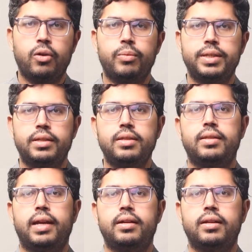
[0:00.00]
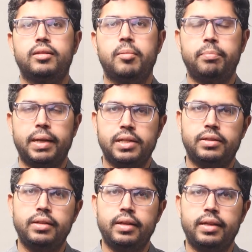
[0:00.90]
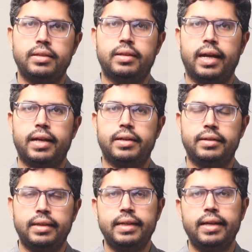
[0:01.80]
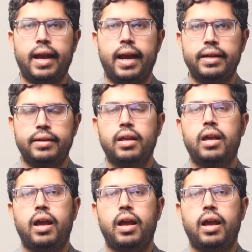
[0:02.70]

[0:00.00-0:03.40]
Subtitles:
which is that the pension is guaranteed at